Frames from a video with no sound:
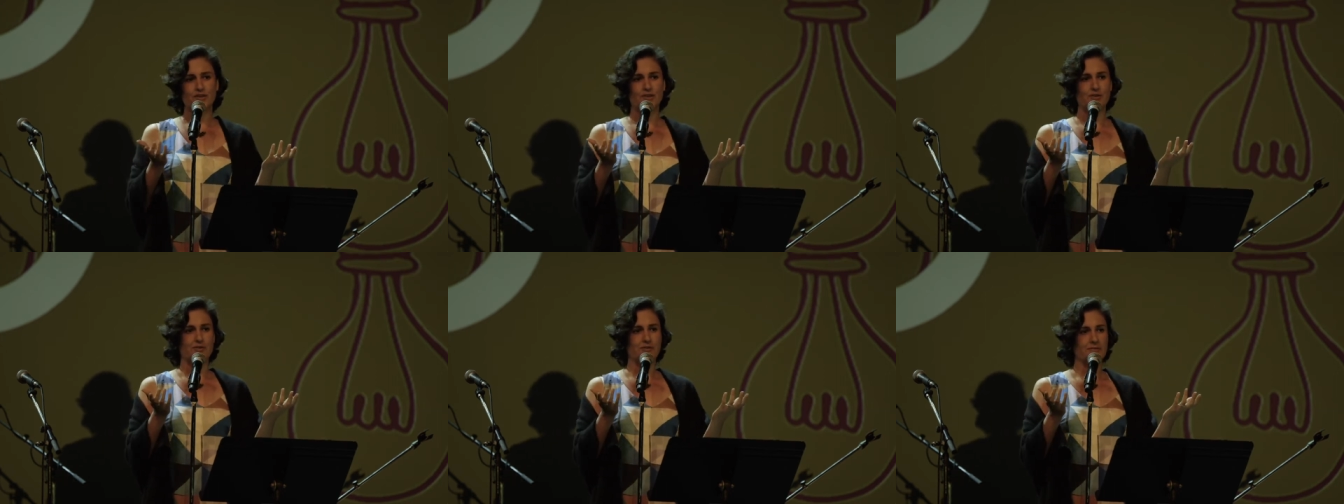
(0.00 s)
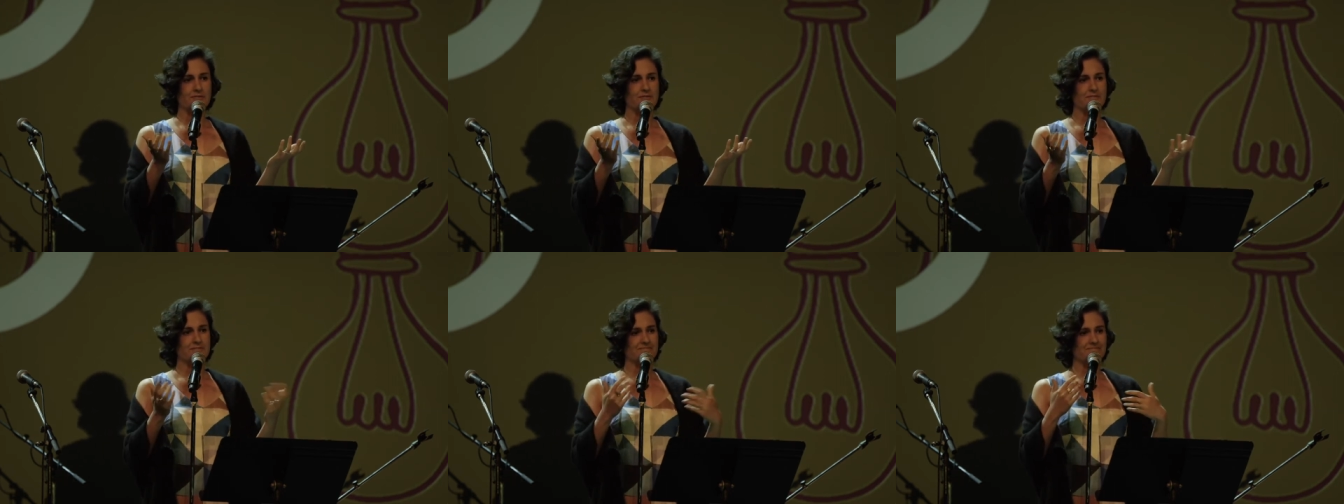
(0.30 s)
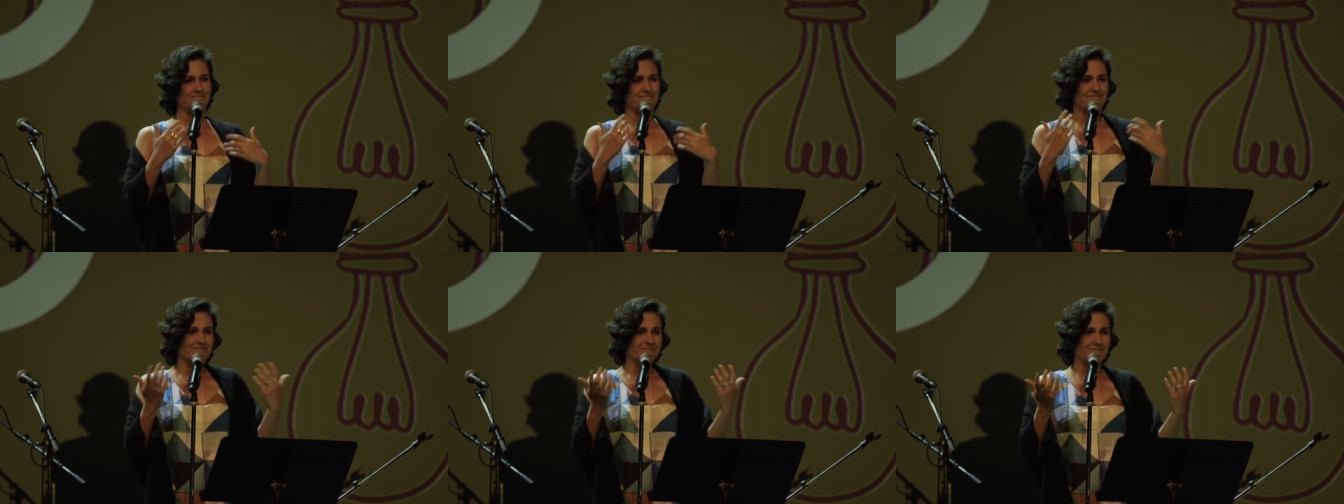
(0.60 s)
know,
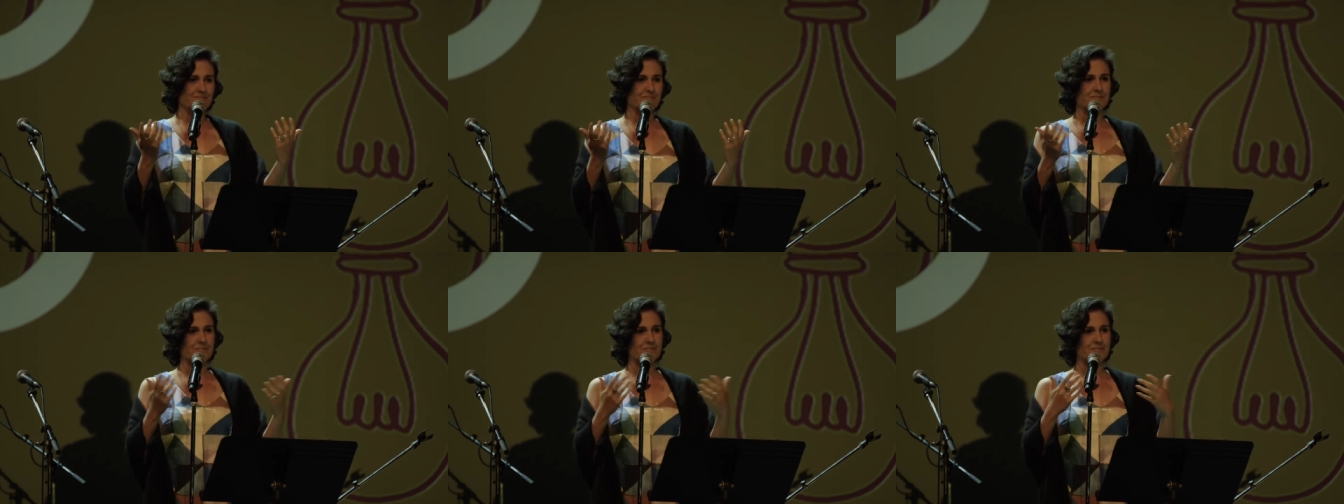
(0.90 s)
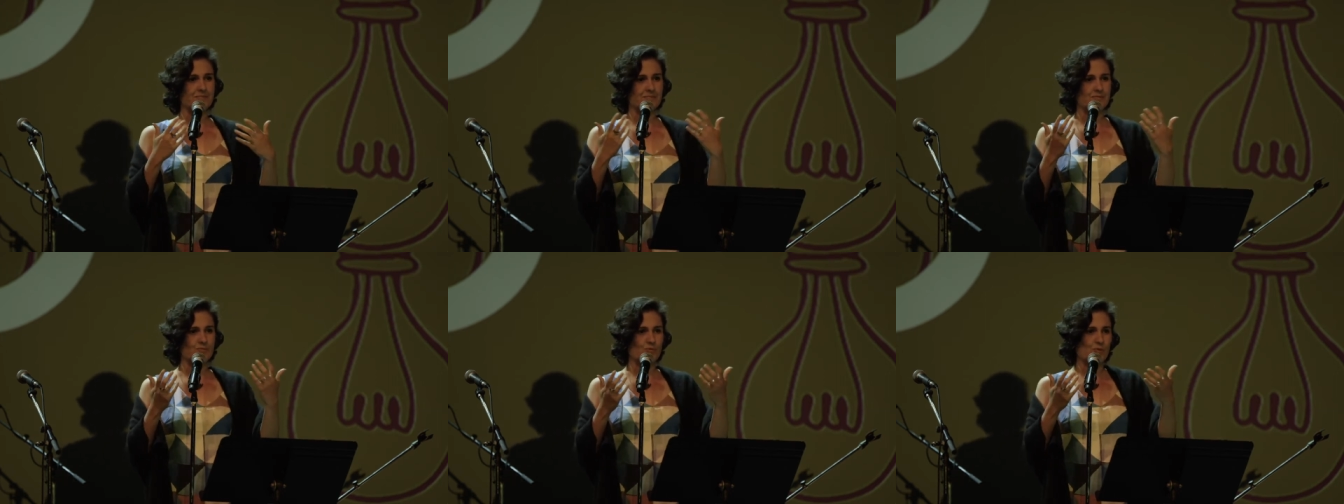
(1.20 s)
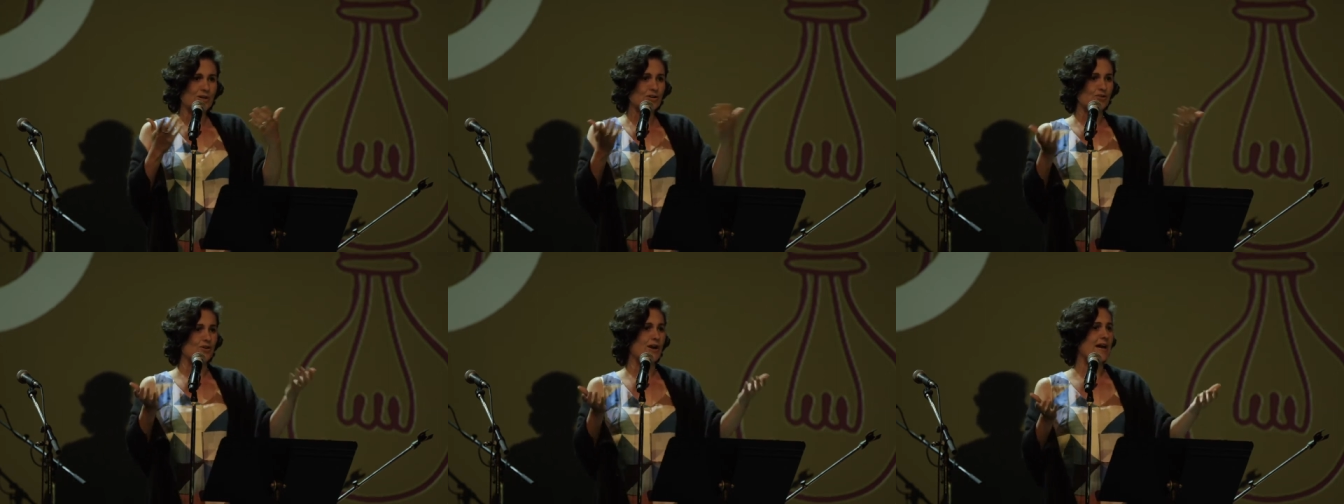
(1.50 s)

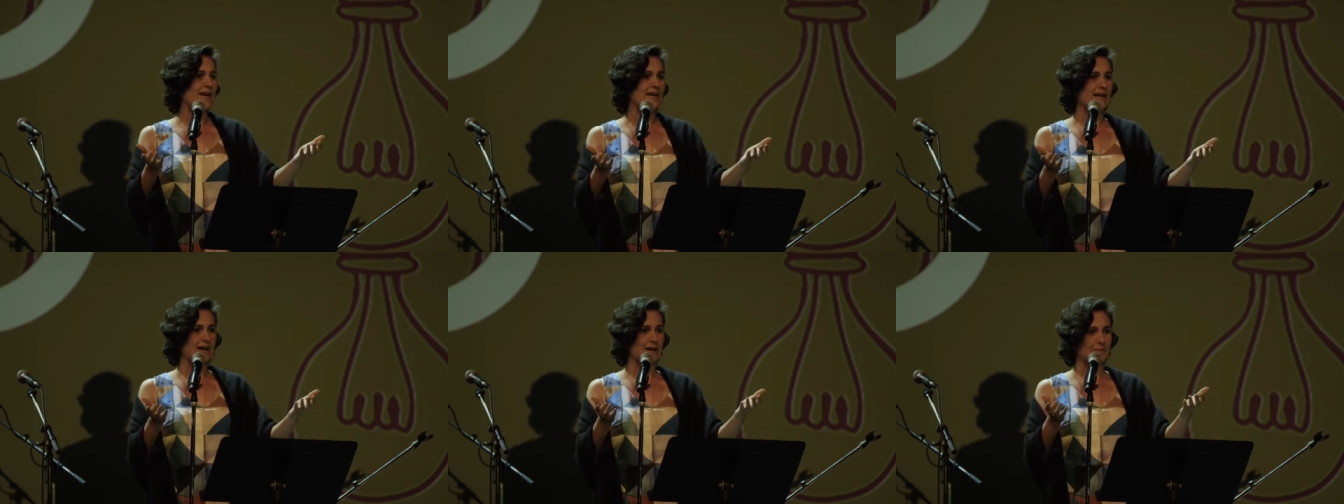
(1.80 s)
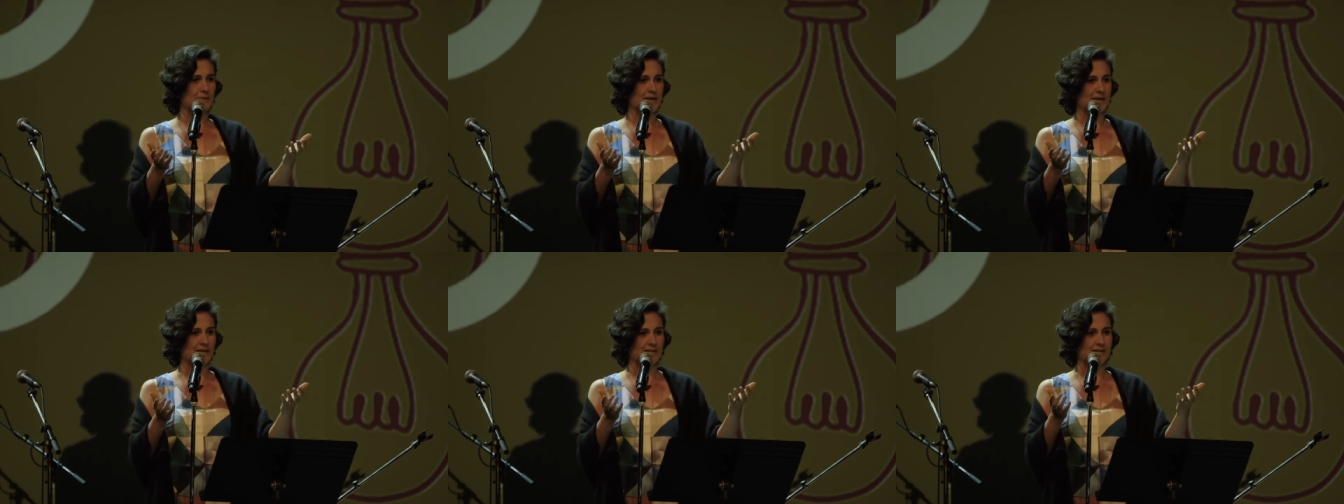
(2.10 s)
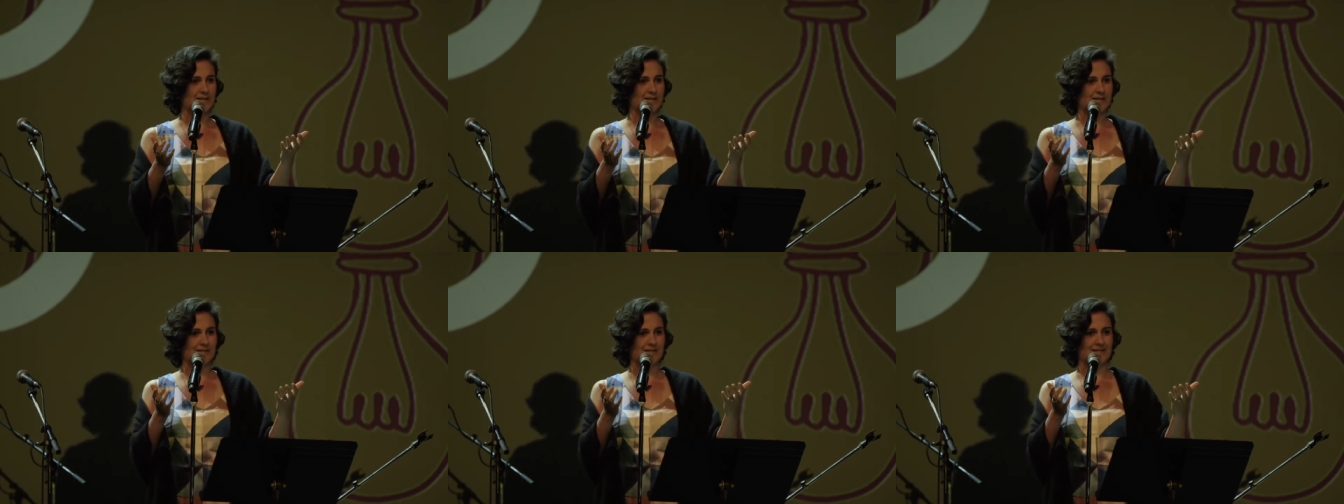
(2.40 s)
we're trying our
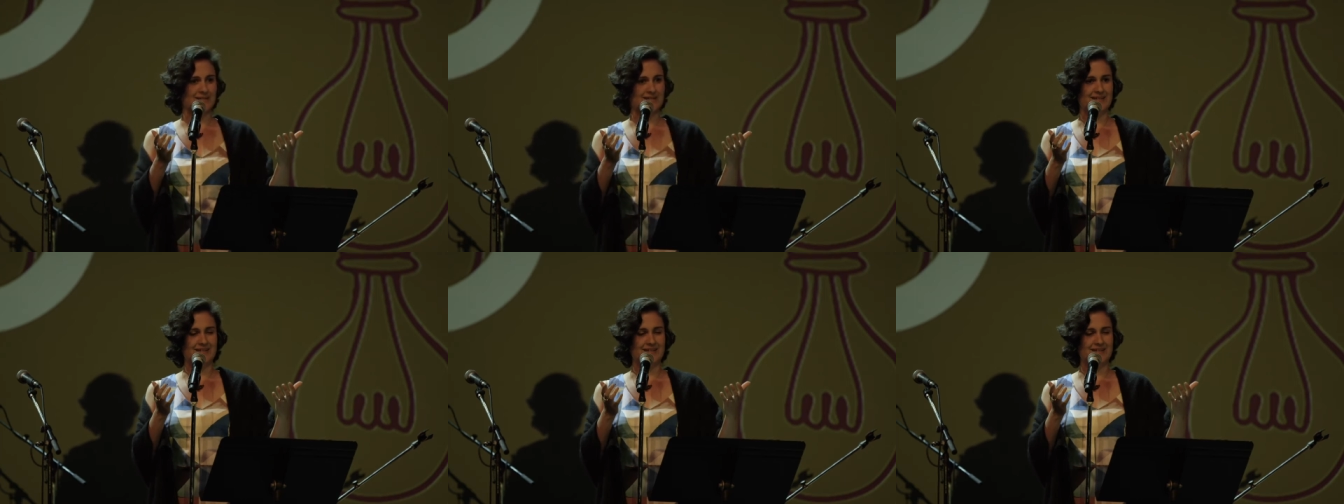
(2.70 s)
best.